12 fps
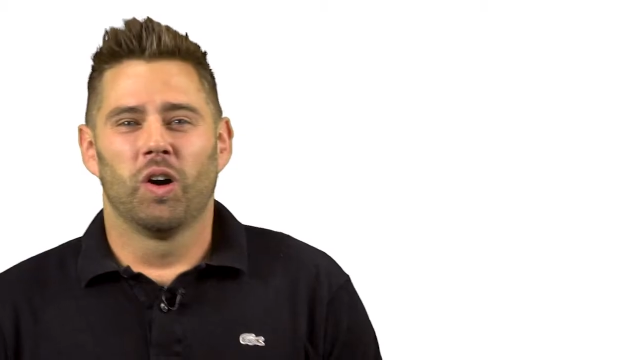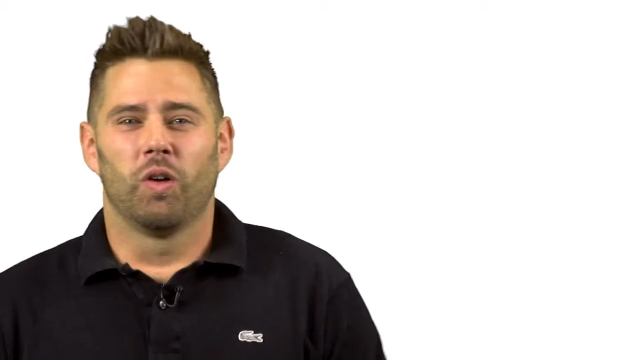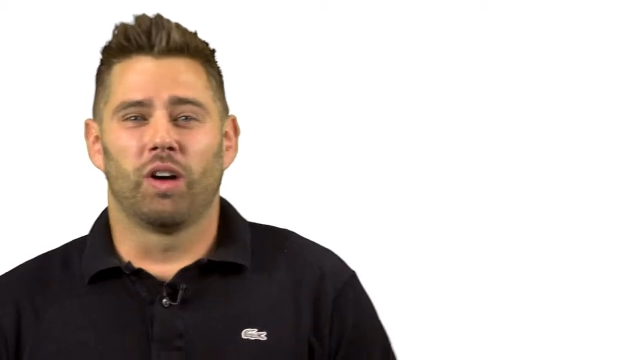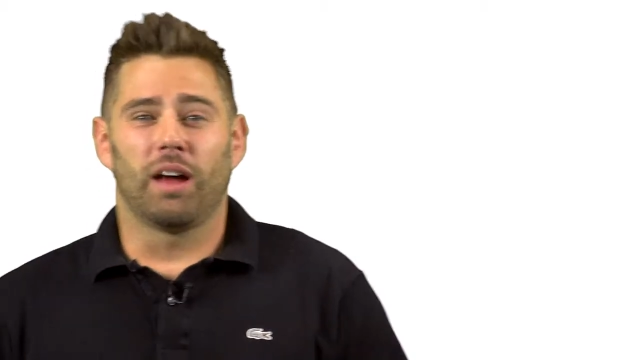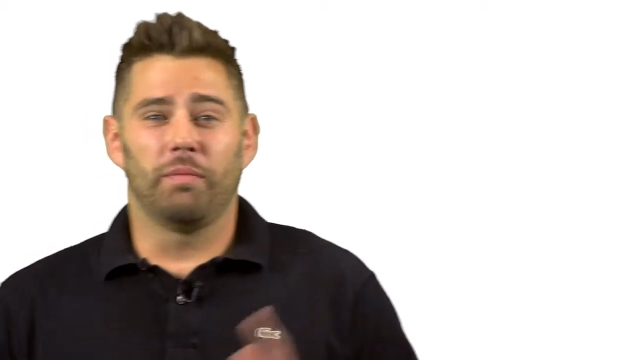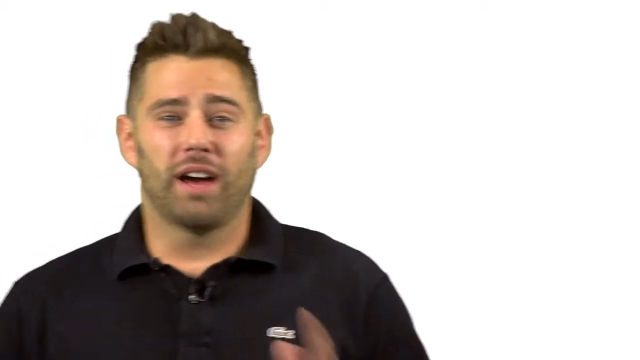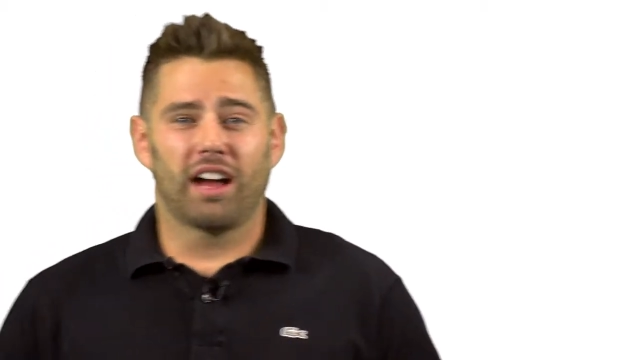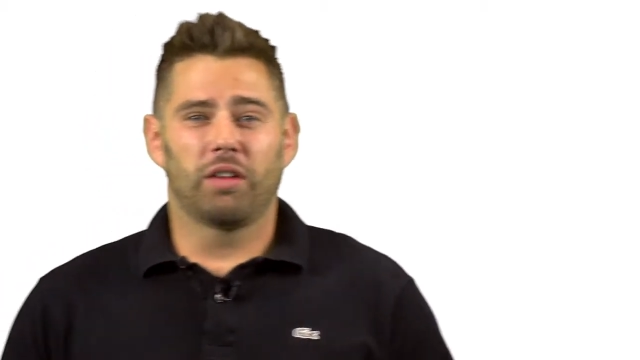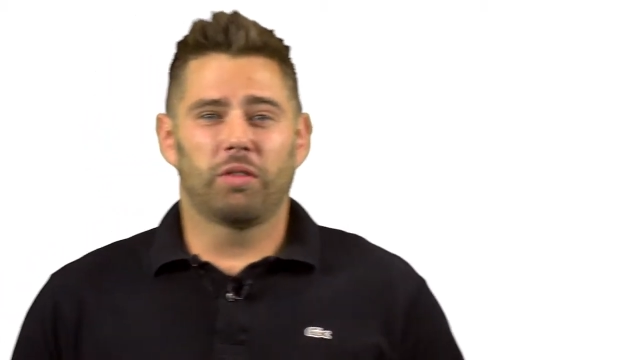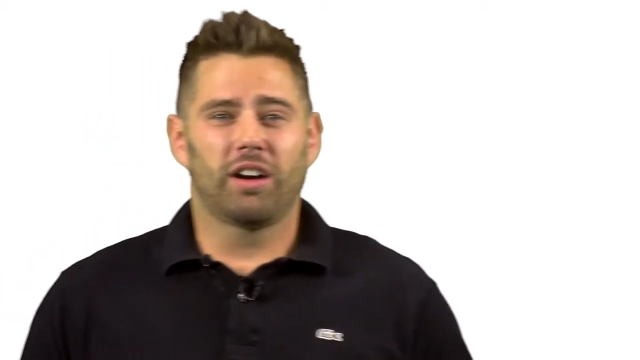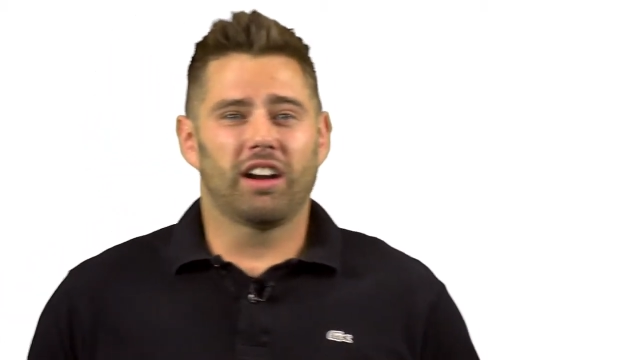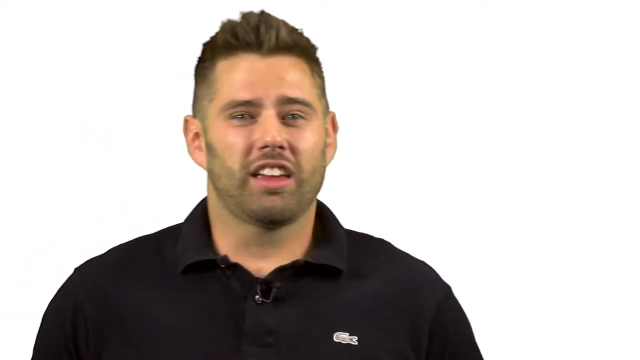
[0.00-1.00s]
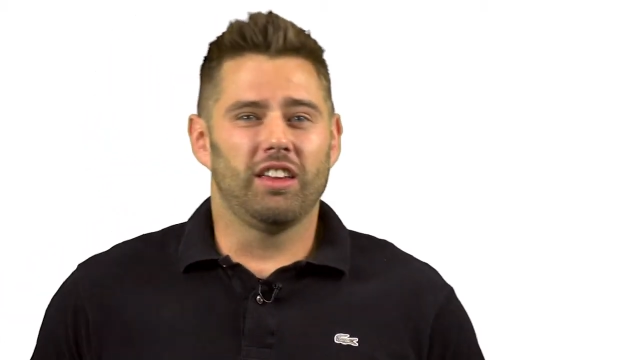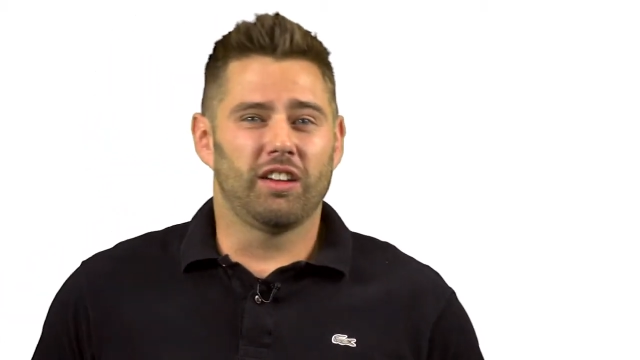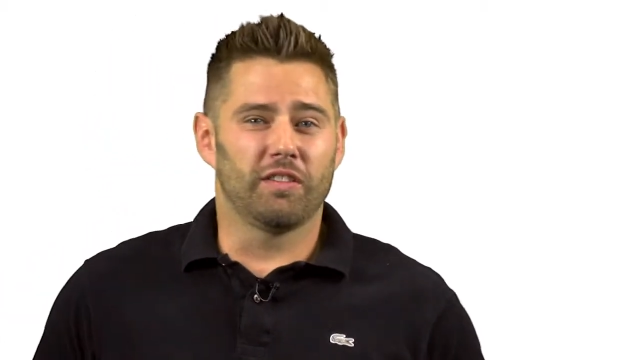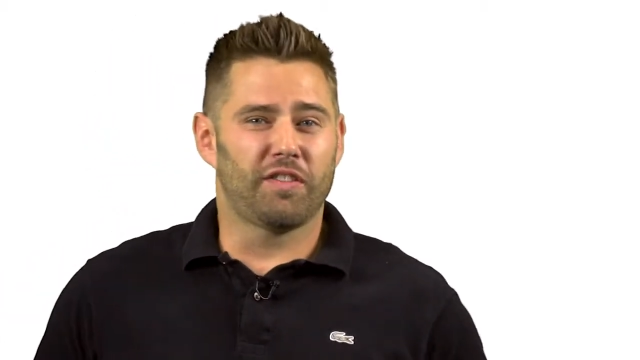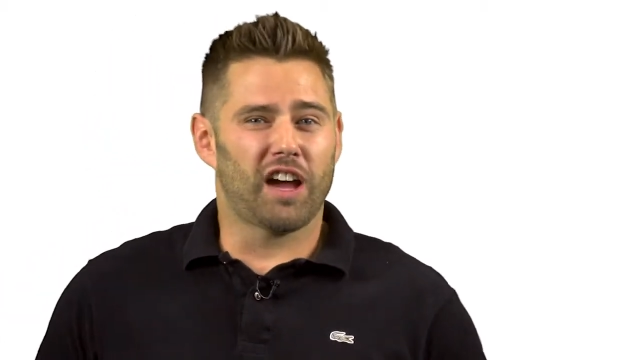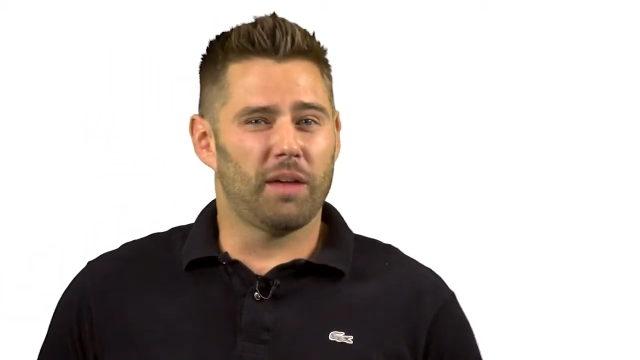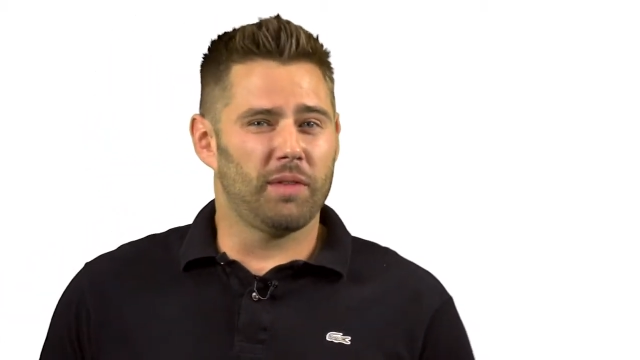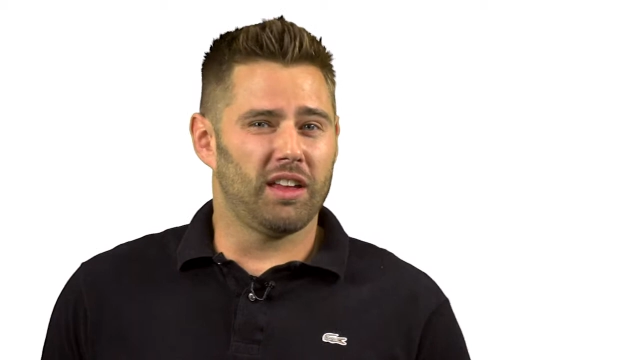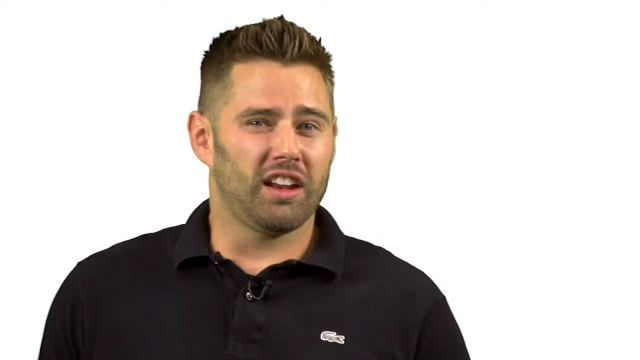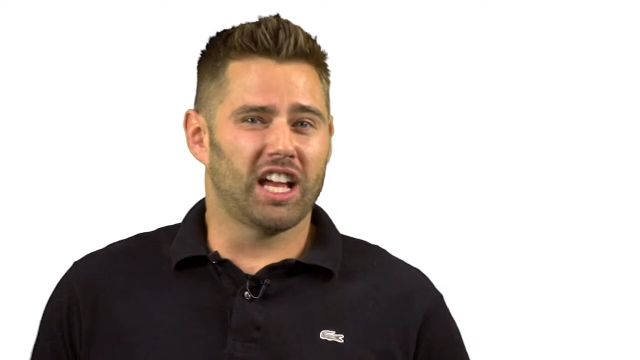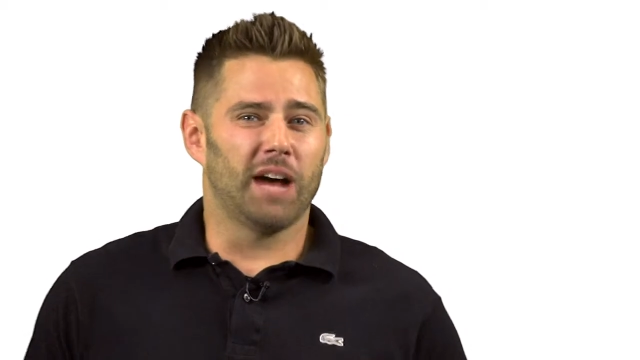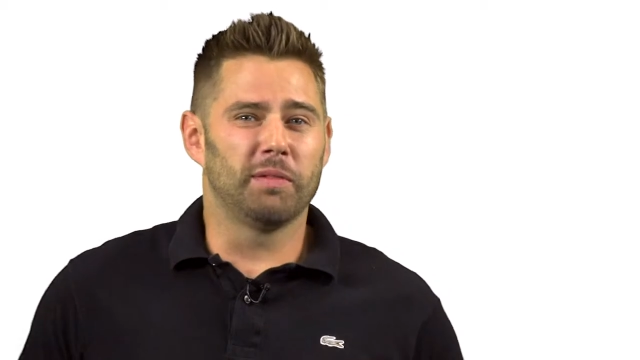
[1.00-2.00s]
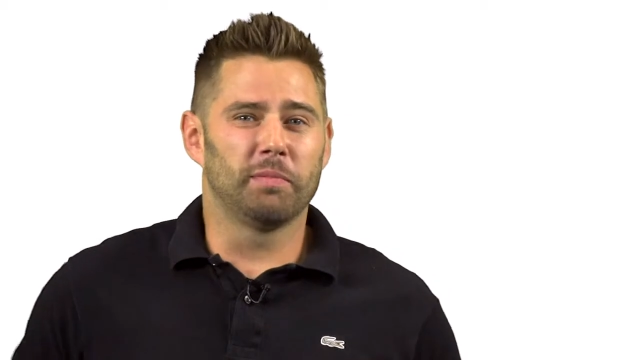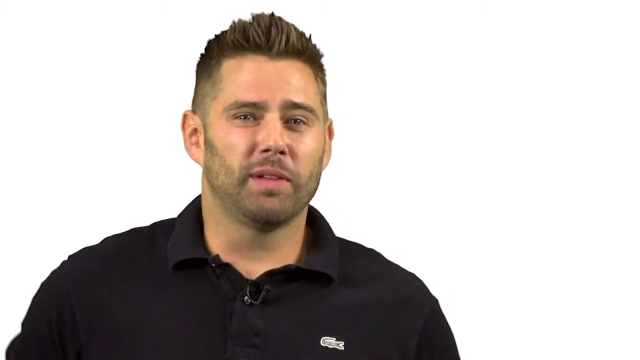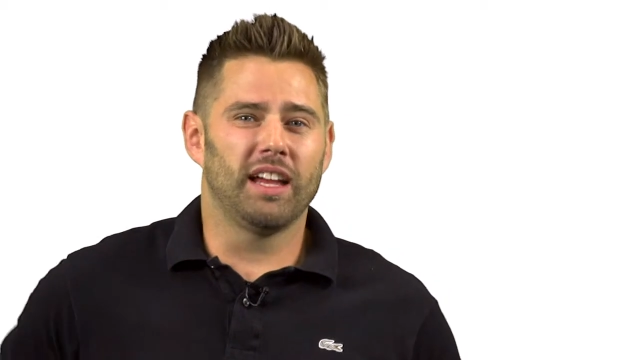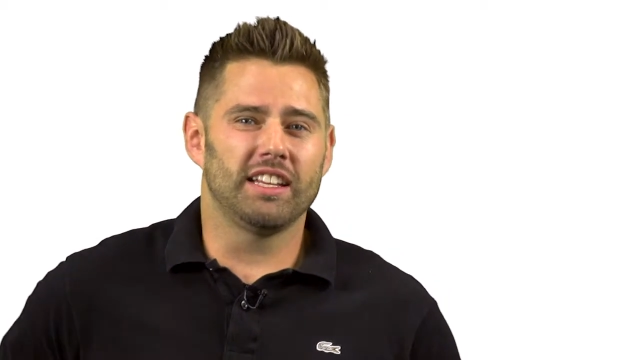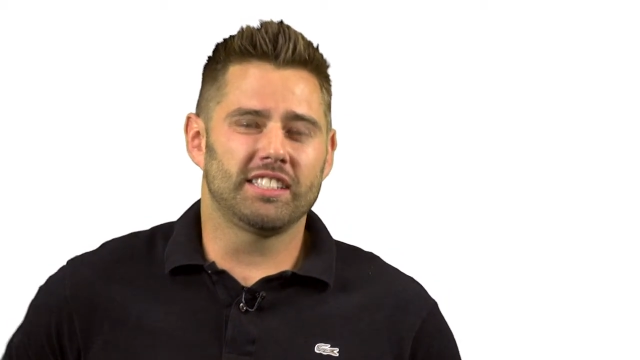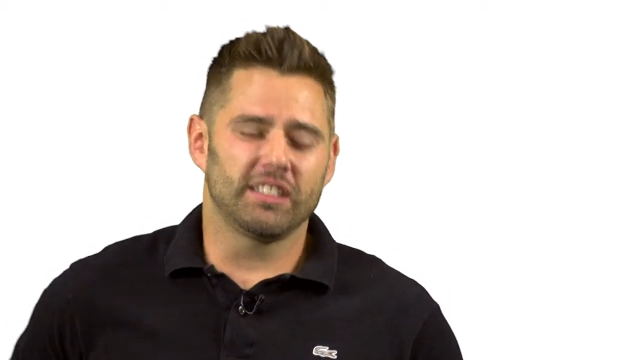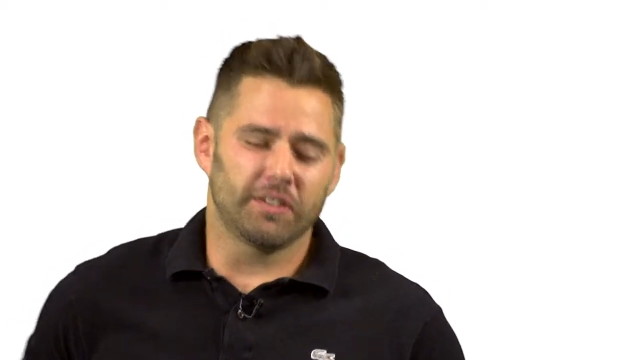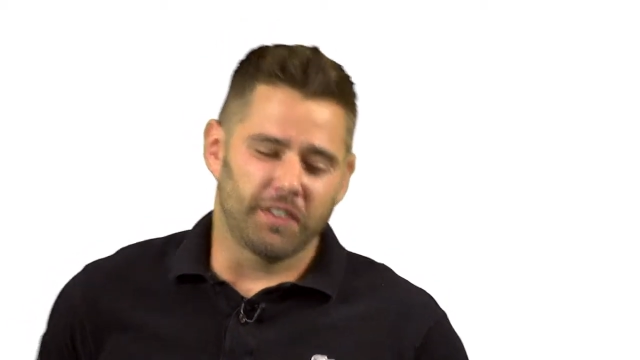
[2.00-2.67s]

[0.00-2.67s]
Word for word: When I'm not at work, you can find me at a couple places.